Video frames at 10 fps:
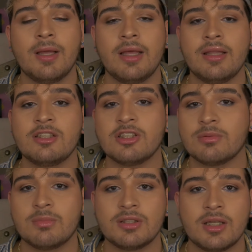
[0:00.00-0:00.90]
and then
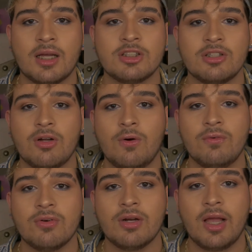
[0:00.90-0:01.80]
just massage it
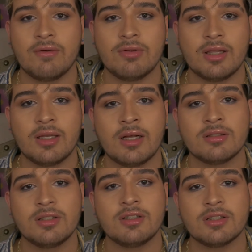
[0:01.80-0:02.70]
over everything
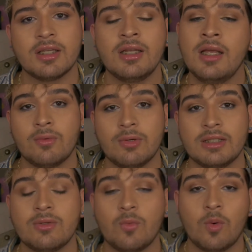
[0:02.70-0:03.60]
else in your skin. And the
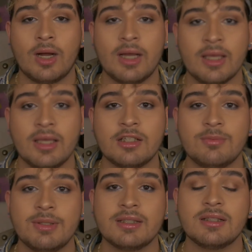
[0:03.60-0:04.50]
reason why is
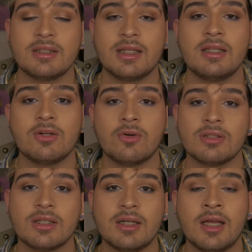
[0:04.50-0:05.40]
because the sealing oil
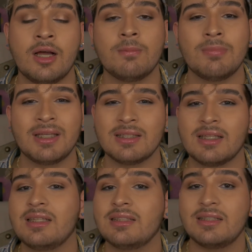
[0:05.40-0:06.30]
is going to help
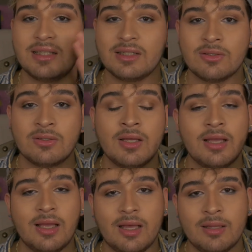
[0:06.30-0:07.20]
basically seal
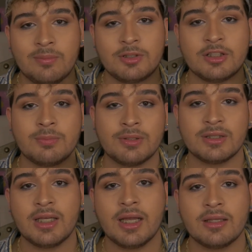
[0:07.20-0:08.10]
and just
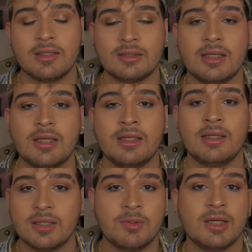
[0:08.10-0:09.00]
protect the skin,
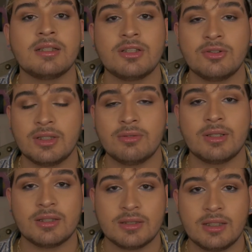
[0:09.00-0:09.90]
same way as you did
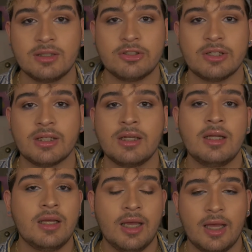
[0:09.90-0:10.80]
with the sunscreen
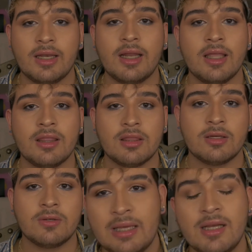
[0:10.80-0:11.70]
at night though.